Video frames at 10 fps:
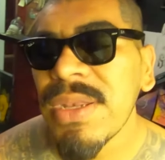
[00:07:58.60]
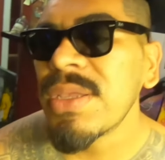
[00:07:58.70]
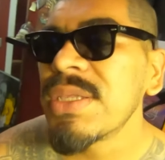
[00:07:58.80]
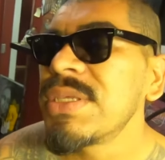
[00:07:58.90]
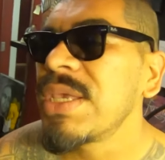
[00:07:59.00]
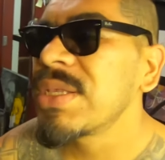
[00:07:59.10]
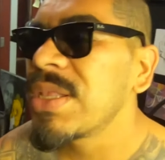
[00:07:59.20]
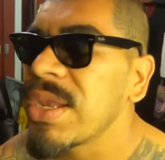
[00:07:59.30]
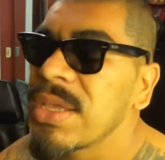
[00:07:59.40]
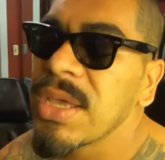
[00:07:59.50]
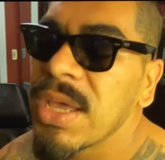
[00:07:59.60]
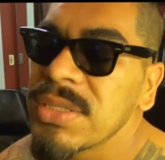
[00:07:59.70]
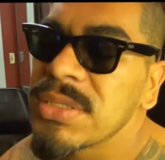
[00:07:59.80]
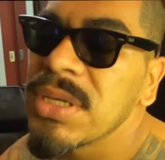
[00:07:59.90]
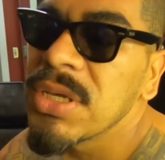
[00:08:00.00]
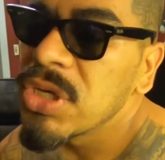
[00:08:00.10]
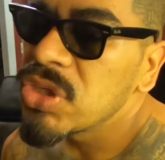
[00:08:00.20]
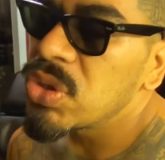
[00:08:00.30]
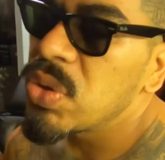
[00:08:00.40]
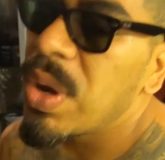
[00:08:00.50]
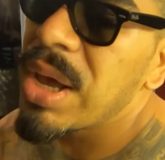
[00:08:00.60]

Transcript: It takes a lot of guts to go out